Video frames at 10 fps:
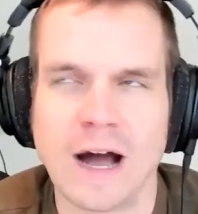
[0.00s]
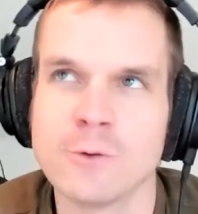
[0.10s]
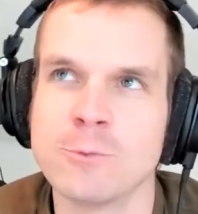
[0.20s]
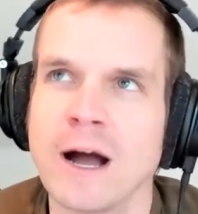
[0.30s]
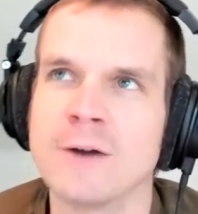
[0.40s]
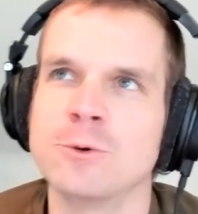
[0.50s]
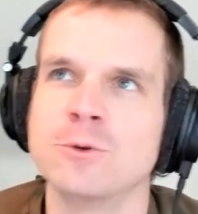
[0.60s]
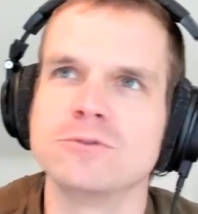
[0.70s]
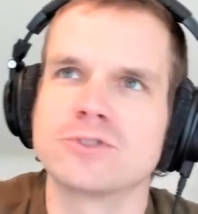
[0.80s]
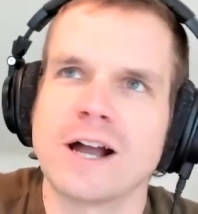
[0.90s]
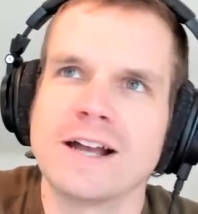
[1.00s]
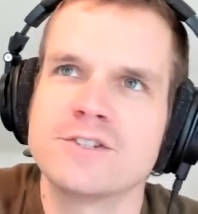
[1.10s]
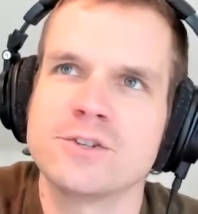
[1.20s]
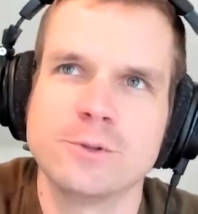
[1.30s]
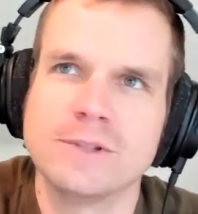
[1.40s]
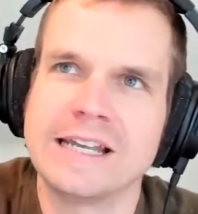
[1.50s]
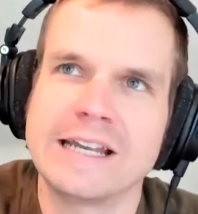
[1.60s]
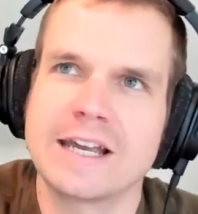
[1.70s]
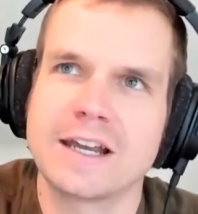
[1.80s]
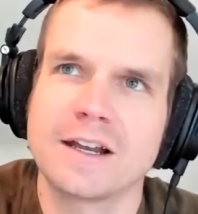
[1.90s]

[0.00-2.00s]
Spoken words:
I will try to link